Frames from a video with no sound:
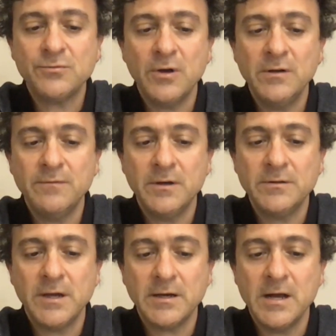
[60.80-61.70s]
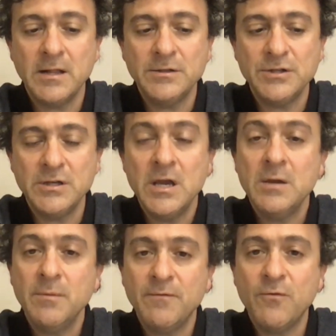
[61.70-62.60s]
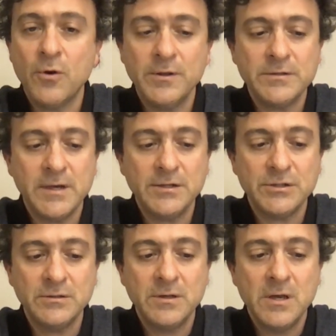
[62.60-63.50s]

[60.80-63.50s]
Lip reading: run of their technology before the session.